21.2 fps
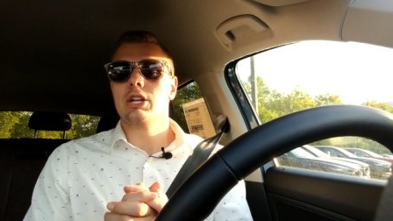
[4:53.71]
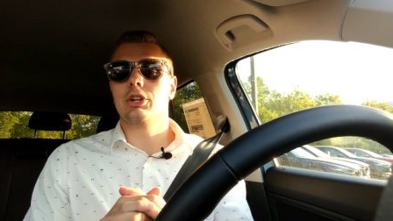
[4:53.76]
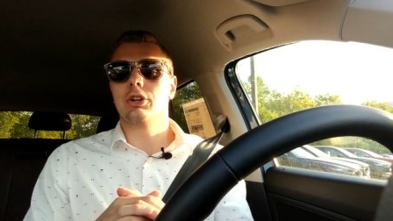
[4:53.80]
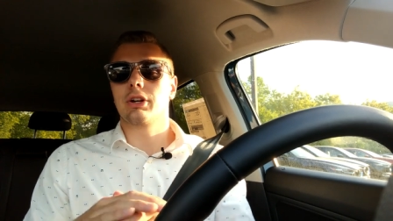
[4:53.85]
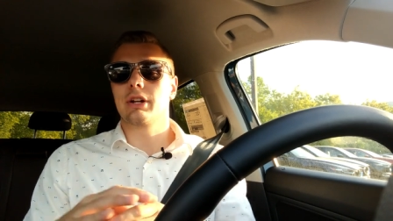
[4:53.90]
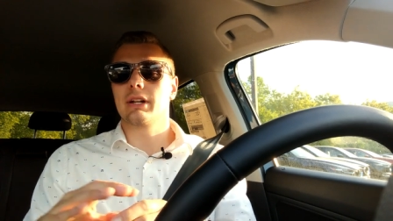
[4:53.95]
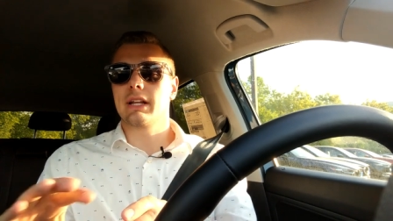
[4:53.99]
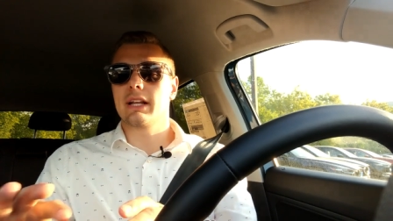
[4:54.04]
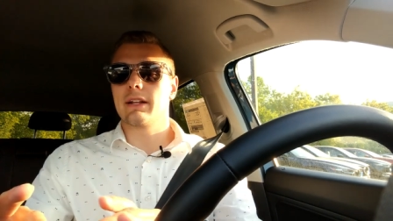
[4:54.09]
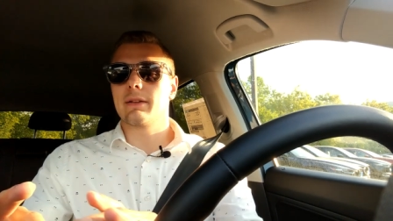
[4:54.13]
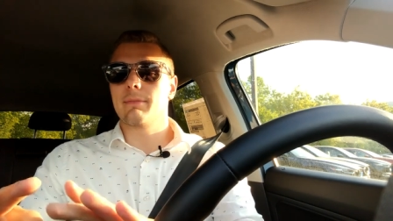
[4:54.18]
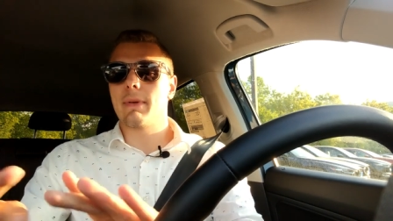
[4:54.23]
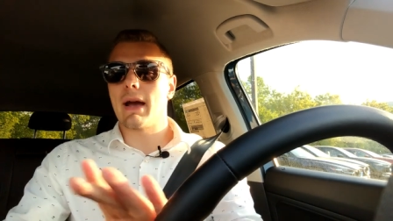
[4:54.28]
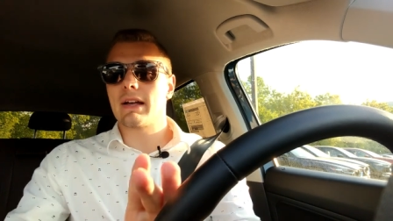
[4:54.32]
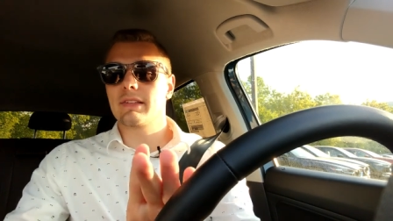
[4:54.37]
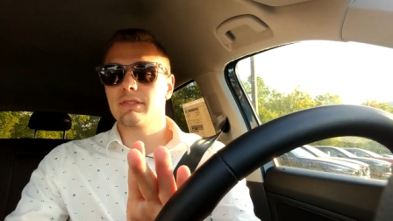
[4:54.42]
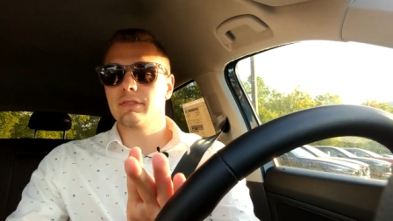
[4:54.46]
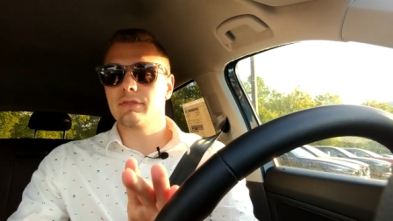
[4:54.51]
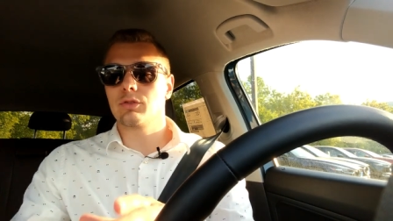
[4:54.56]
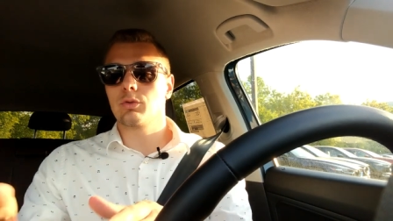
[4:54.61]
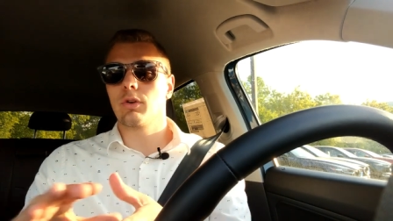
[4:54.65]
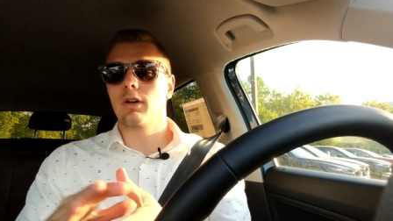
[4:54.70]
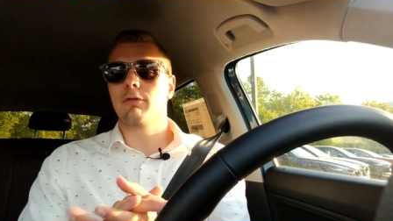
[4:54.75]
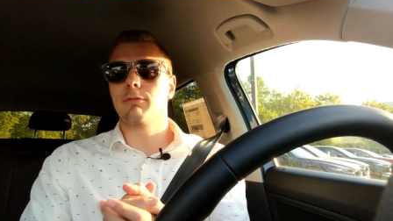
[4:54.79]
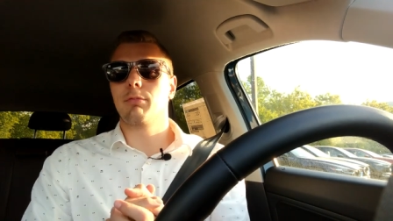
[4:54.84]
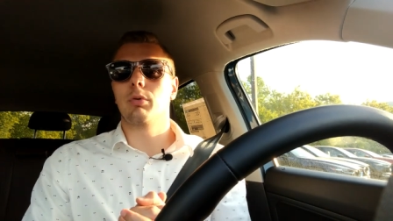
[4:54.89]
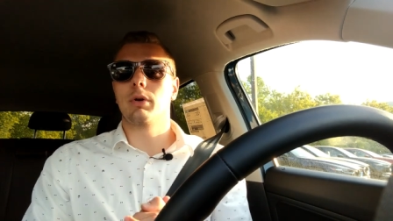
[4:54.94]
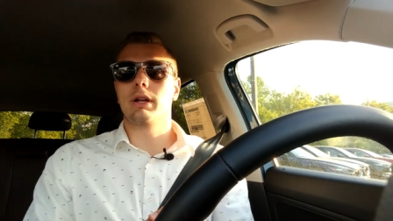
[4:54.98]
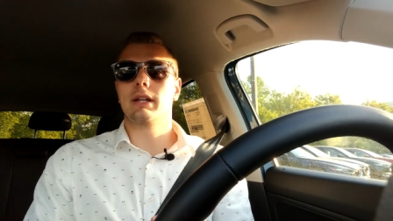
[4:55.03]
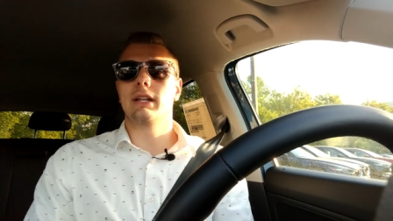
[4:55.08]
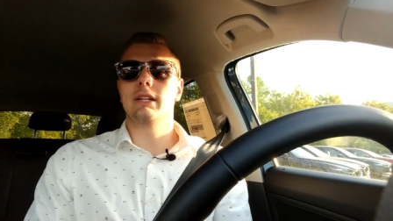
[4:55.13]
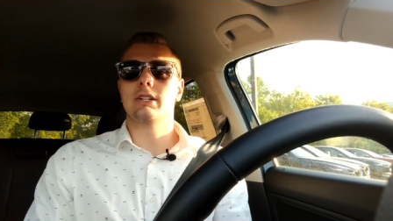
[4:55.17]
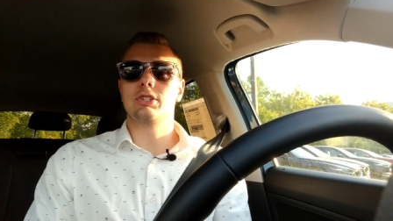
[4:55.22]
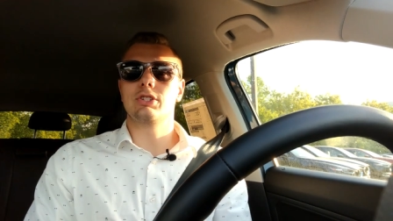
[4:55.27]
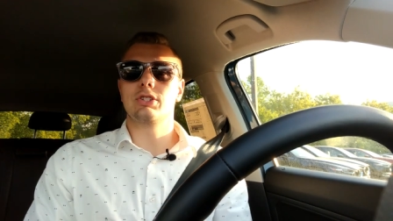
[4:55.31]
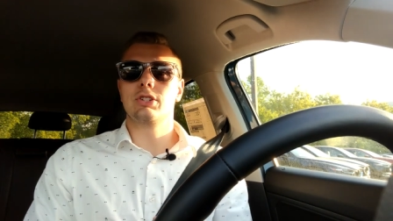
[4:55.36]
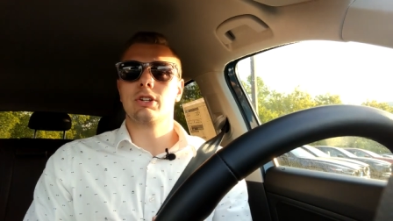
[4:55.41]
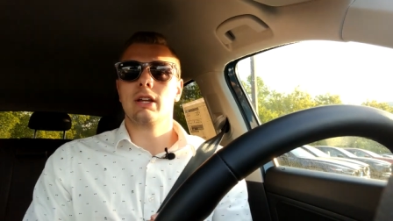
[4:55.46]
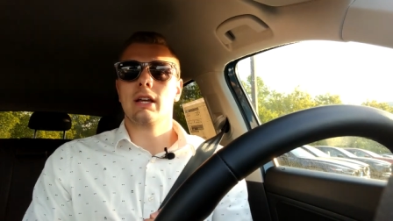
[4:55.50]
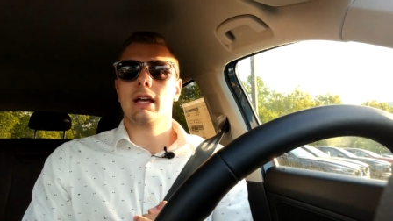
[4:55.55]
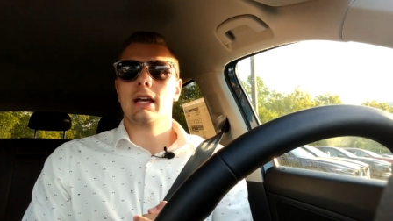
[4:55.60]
You're going to get a massive 12.3 inch,